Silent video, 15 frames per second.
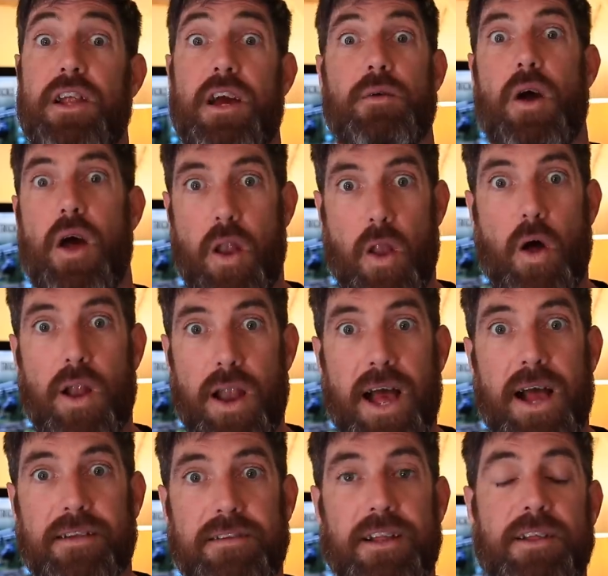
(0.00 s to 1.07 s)
you know, a lot
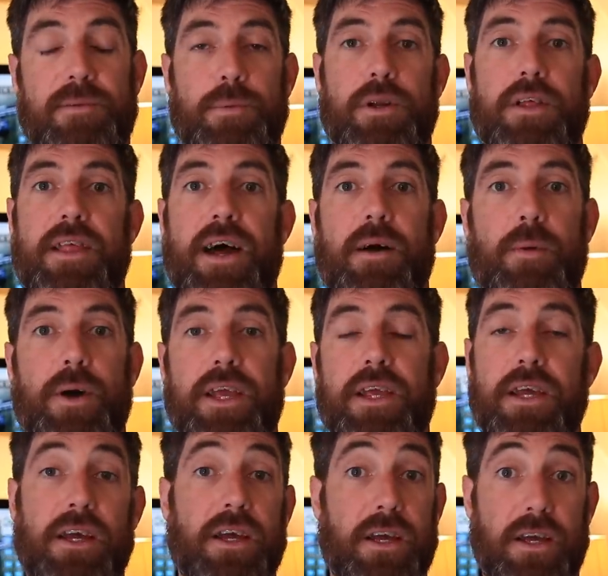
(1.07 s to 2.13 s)
less, let's put it that way,
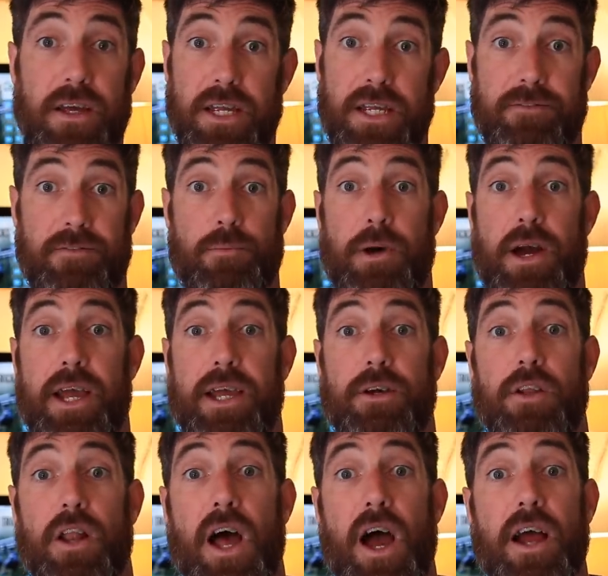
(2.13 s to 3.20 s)
even
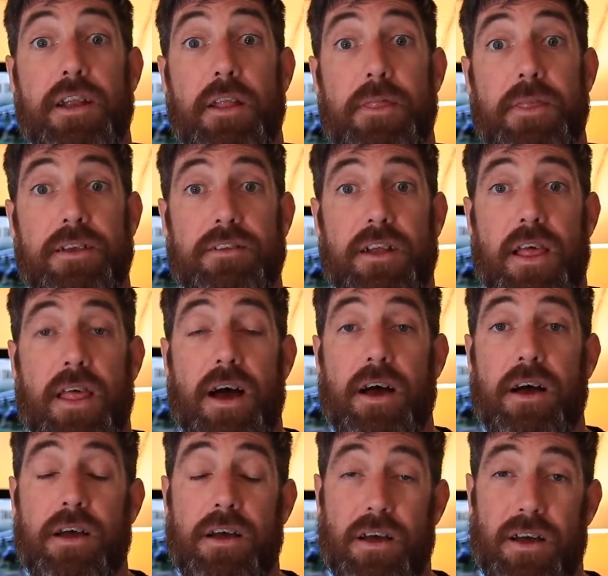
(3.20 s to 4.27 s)
buying online and things like that.